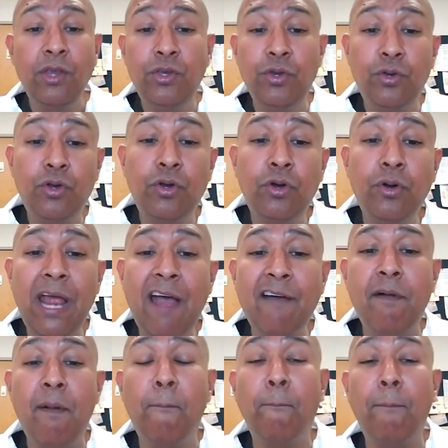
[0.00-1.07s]
You could
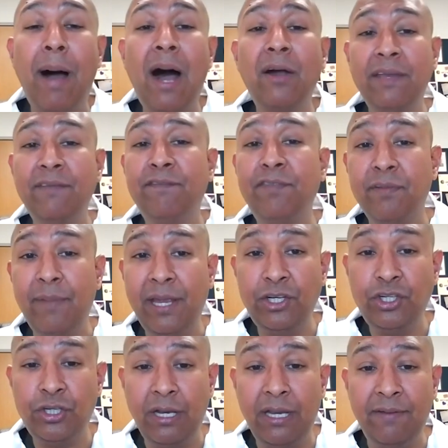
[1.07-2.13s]
have mild
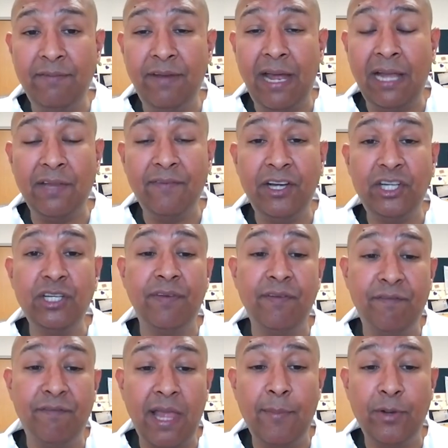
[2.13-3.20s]
inflammation, elevation of
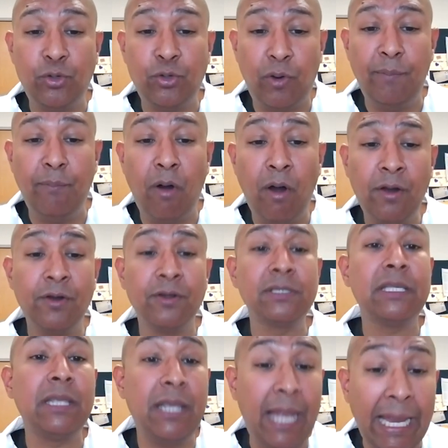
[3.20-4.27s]
inflammatory
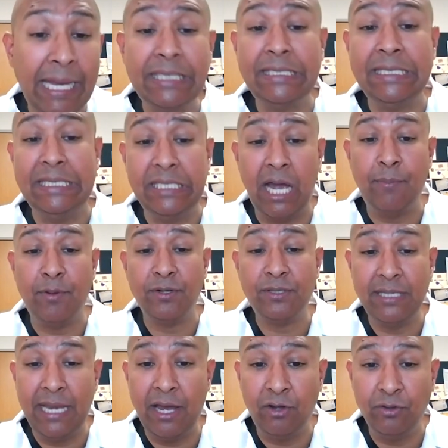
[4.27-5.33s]
markers like
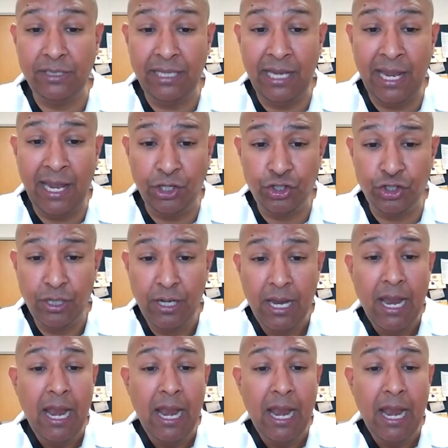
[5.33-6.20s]
D-dimers and LDH.